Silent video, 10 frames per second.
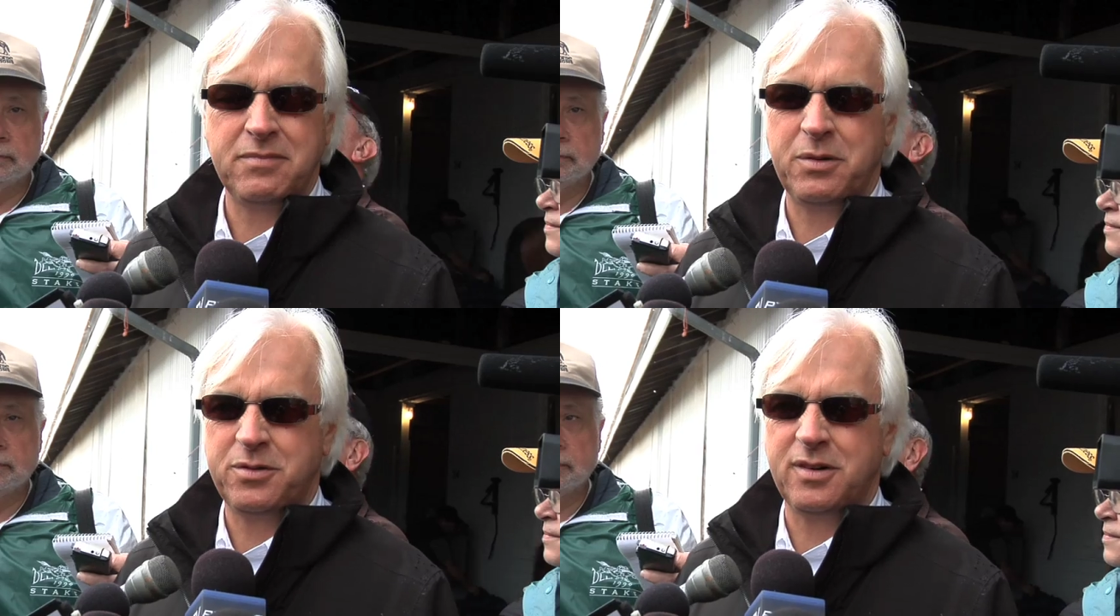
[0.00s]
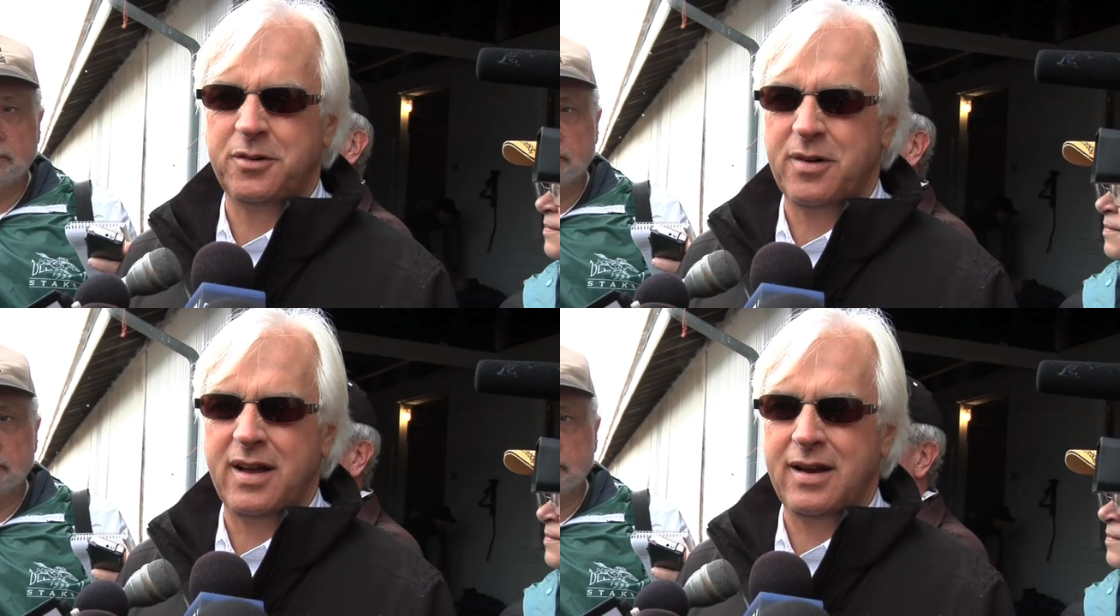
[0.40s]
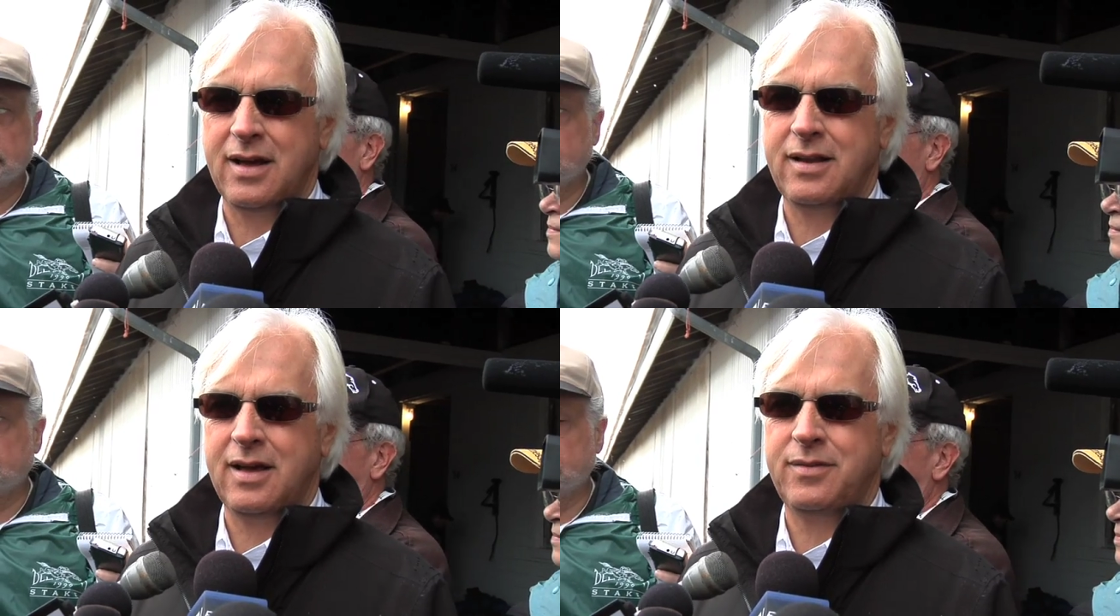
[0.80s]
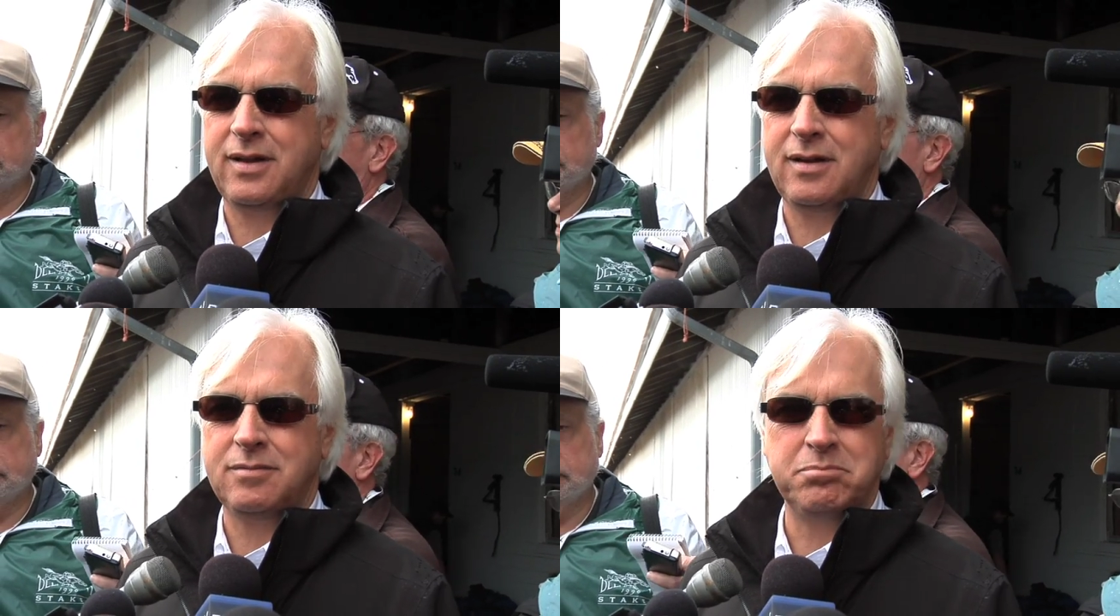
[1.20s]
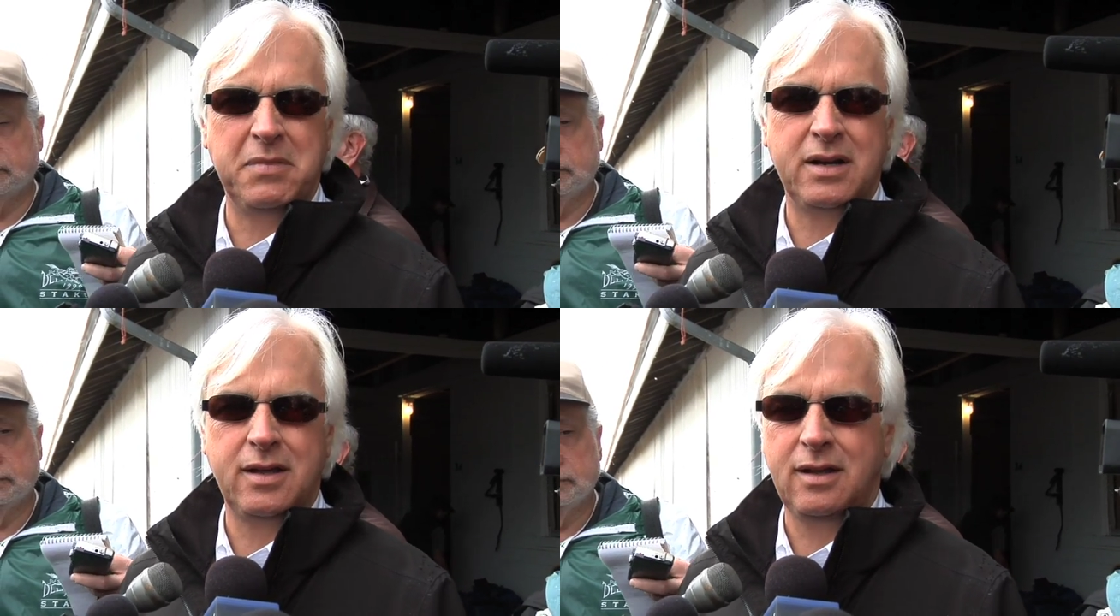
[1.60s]
it was sort of drying out, heavy,
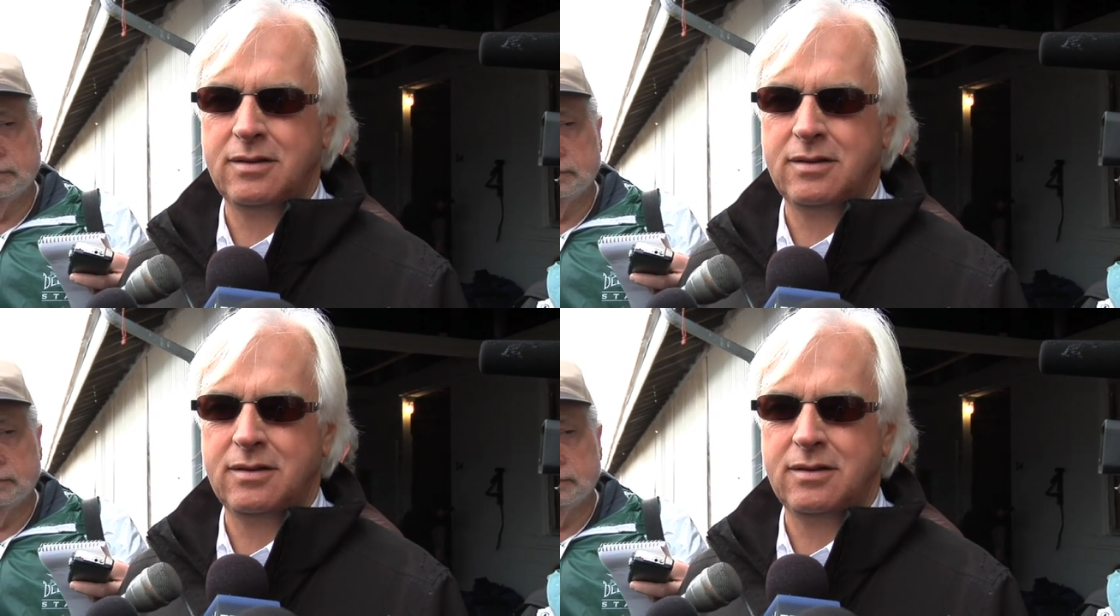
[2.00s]
mucky.